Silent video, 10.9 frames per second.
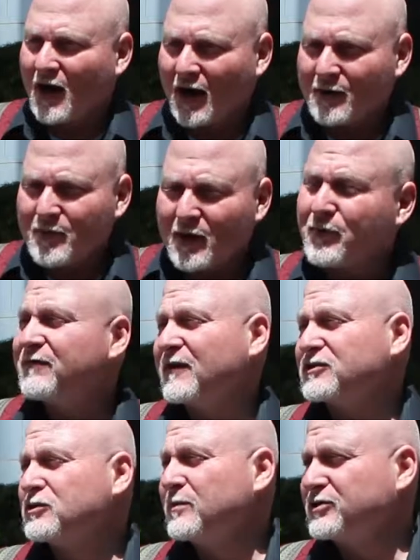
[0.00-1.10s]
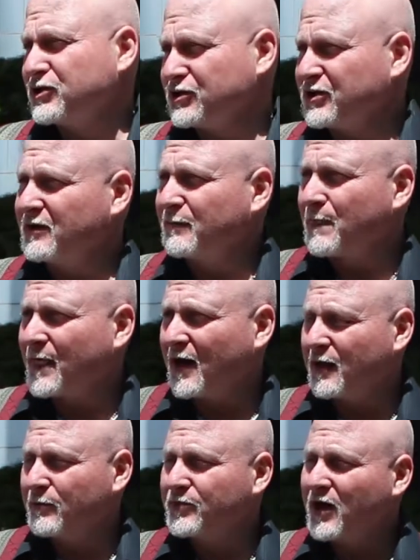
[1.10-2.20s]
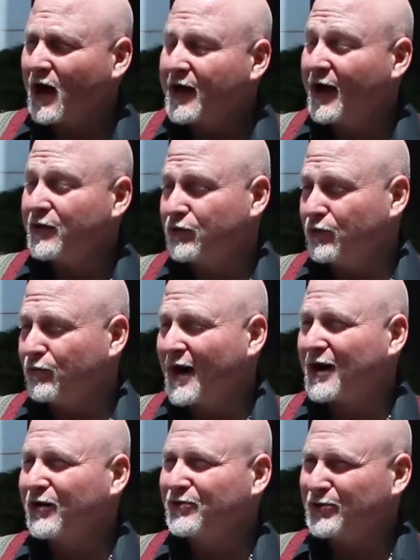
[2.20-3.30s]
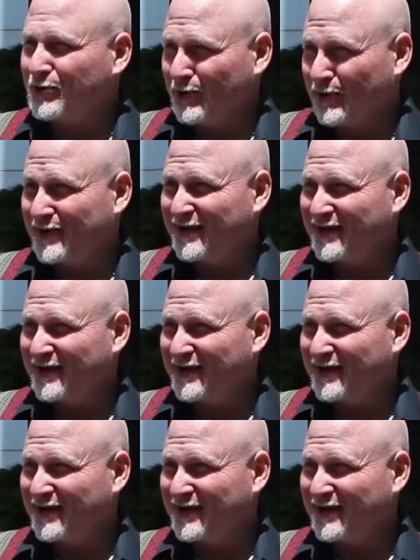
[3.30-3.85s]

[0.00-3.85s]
I'm a professional magician. I am Doc Andrew, raconteur.